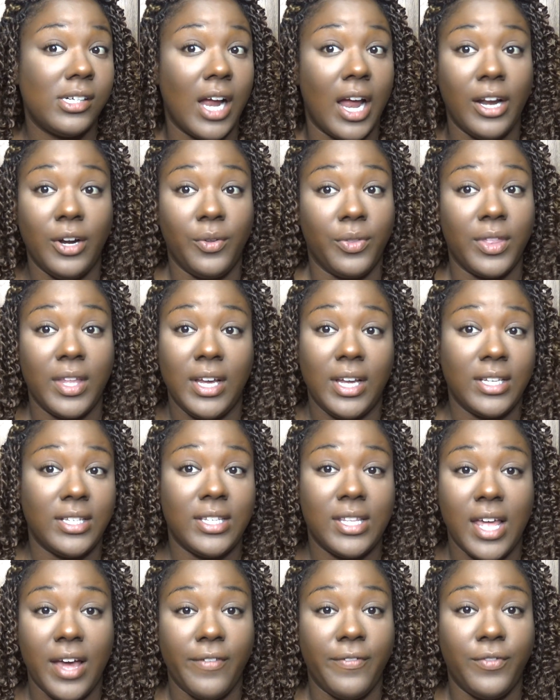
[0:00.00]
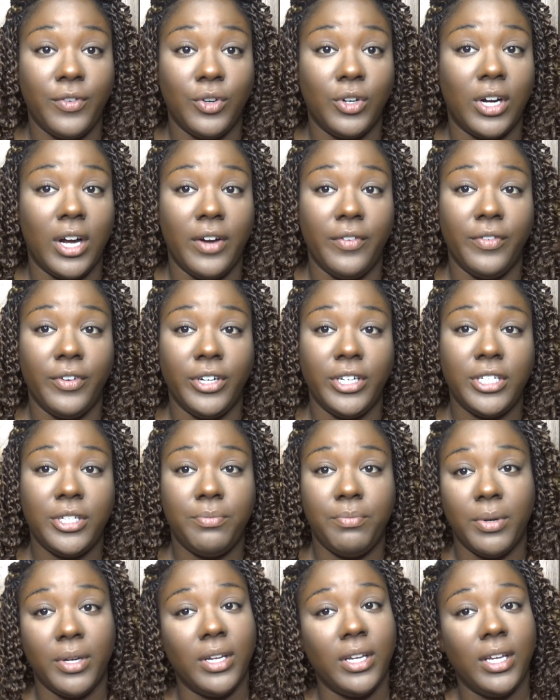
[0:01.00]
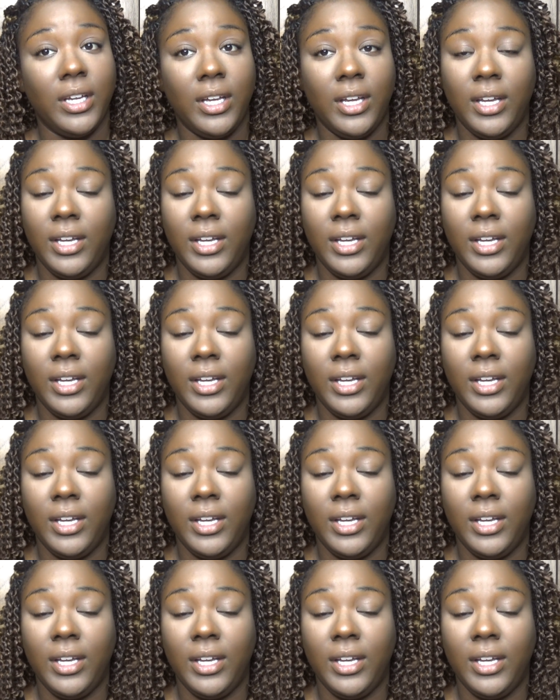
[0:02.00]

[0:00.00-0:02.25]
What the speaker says: I don't think it's that full coverage, but